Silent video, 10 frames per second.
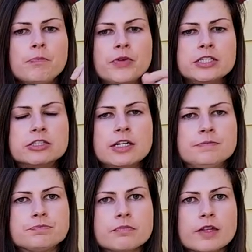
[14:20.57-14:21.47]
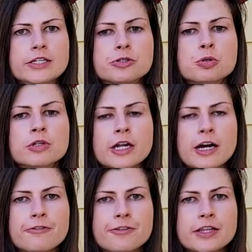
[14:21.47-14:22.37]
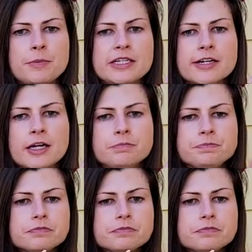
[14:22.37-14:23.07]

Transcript: It's it's cooled off in the meantime,